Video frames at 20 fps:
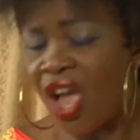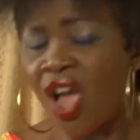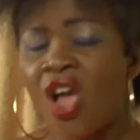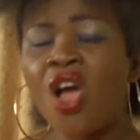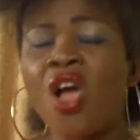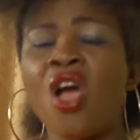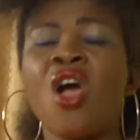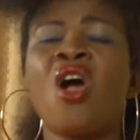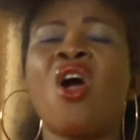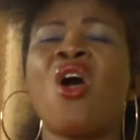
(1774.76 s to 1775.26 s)

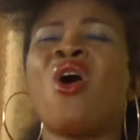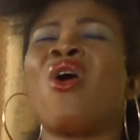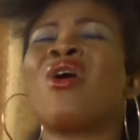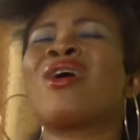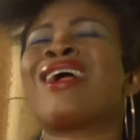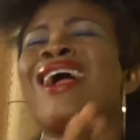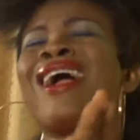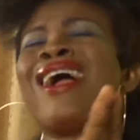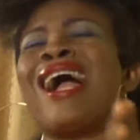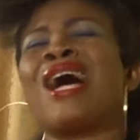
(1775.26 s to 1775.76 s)
to these
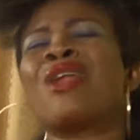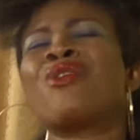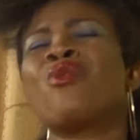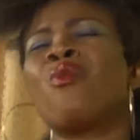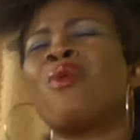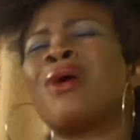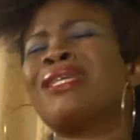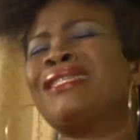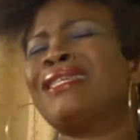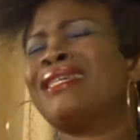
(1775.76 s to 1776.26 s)
other
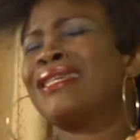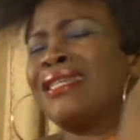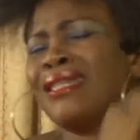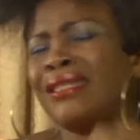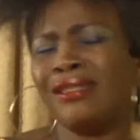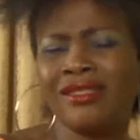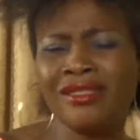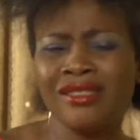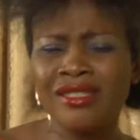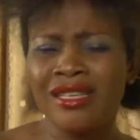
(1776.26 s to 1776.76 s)
men that
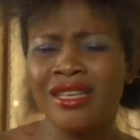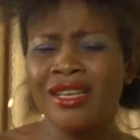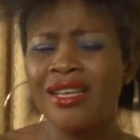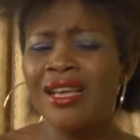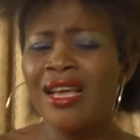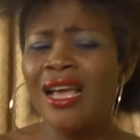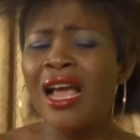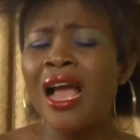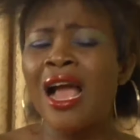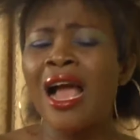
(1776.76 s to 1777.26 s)
you
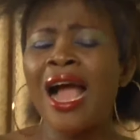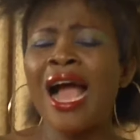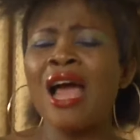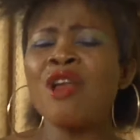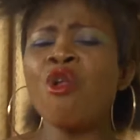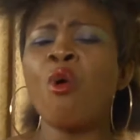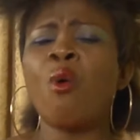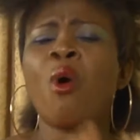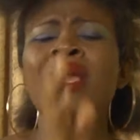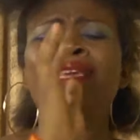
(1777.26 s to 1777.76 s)
actually have
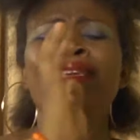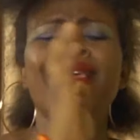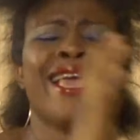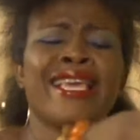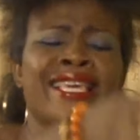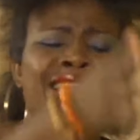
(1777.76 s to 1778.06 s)
deceived,